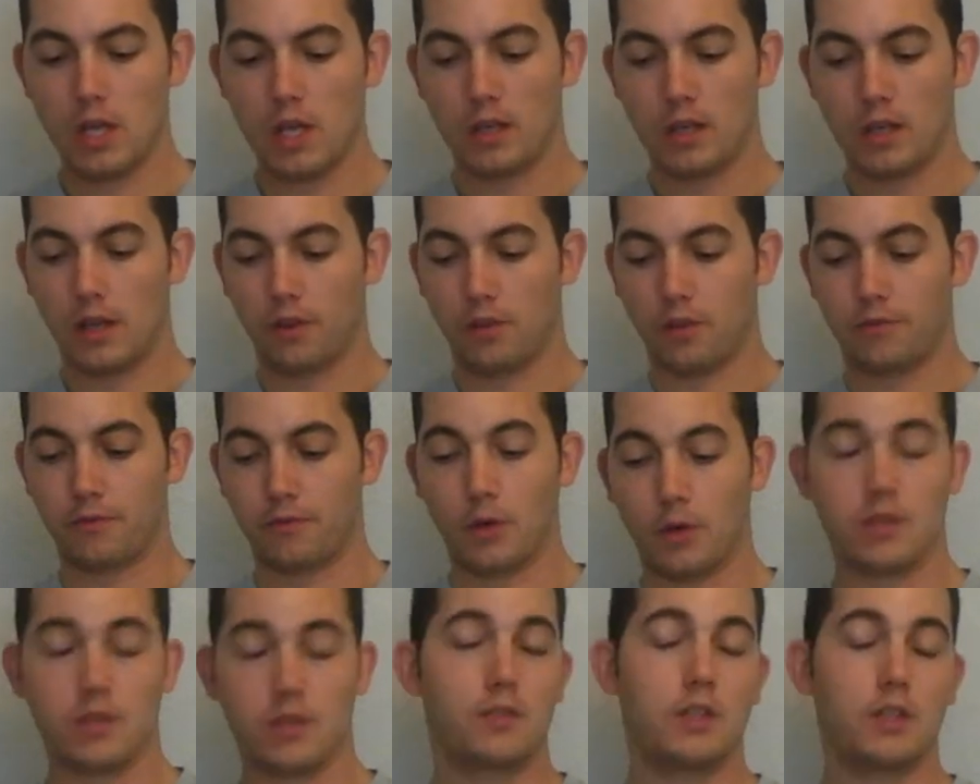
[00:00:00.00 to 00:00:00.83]
Now the
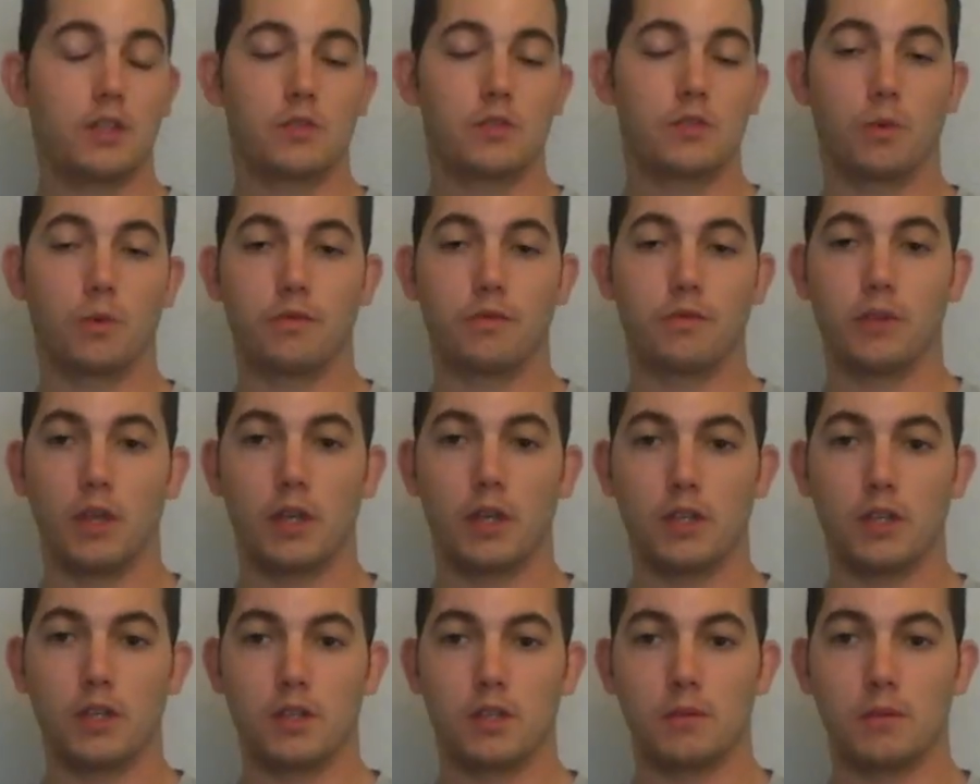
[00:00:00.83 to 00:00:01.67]
front 6 were
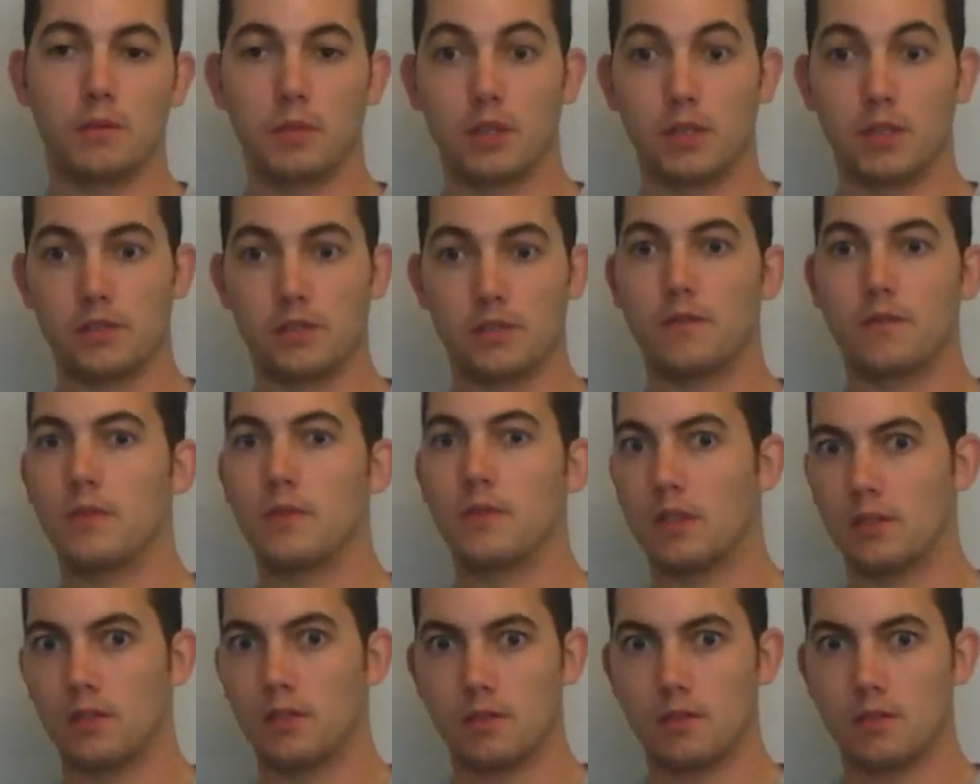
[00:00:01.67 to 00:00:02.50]
flooded because of
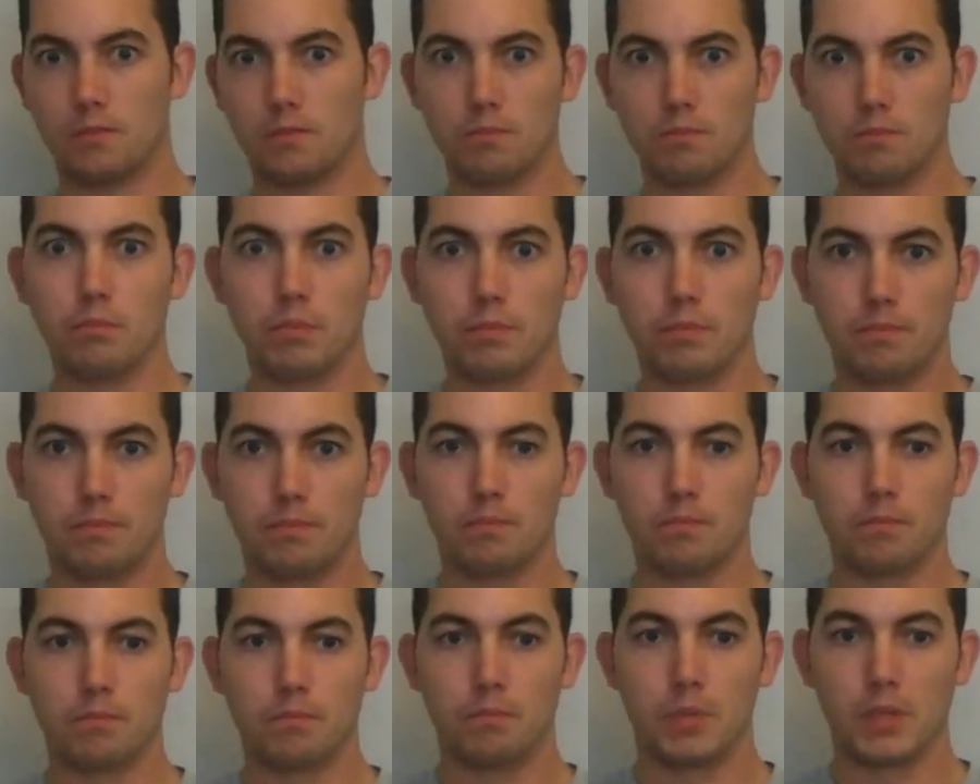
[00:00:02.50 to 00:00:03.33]
this
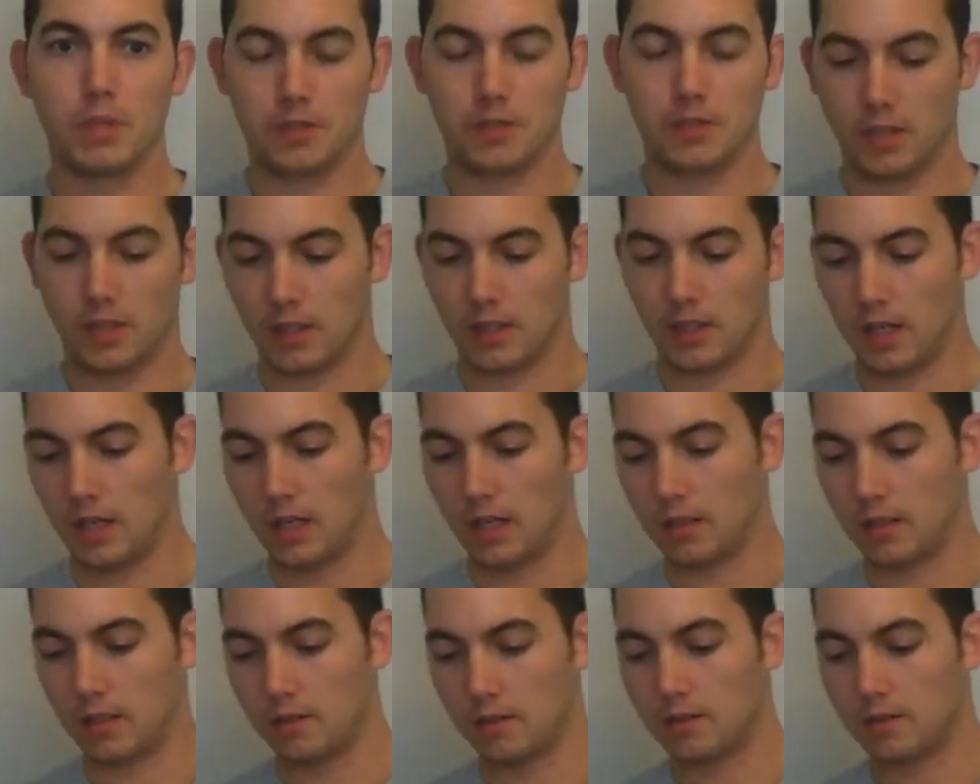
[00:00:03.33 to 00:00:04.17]
biscuit
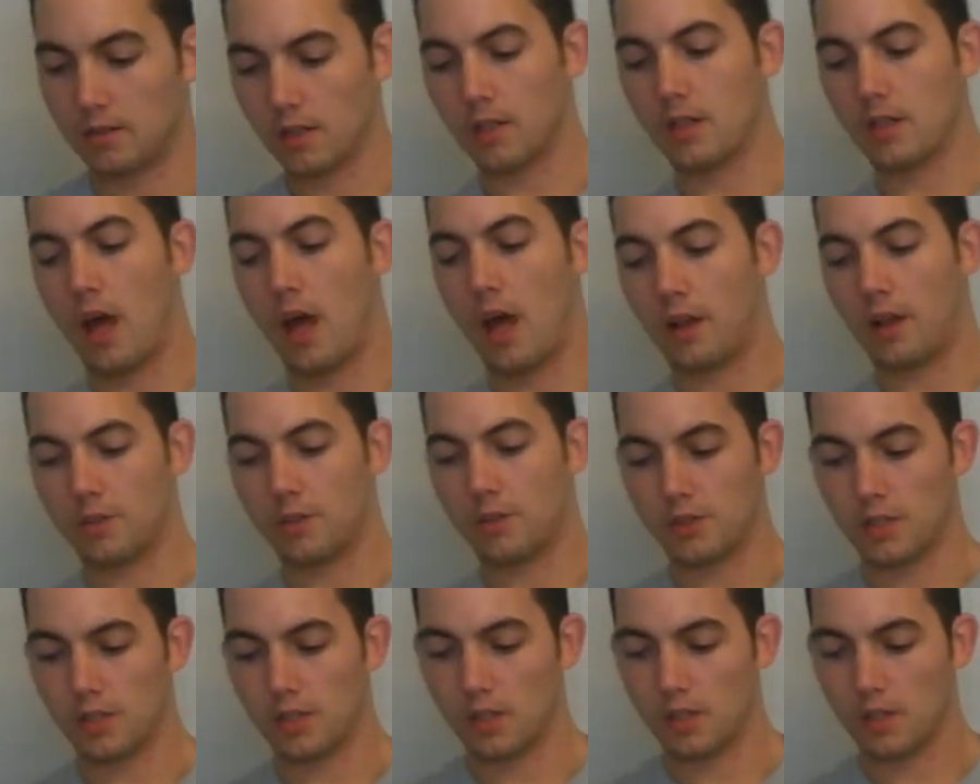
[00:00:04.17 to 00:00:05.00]
can
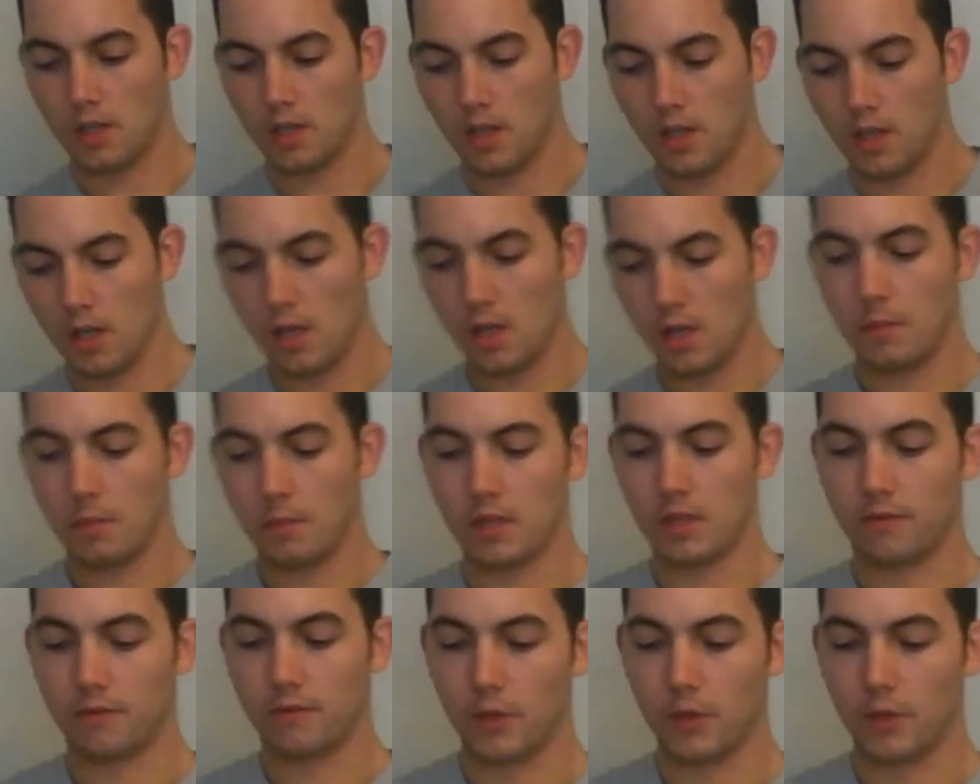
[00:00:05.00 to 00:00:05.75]
analogy, but the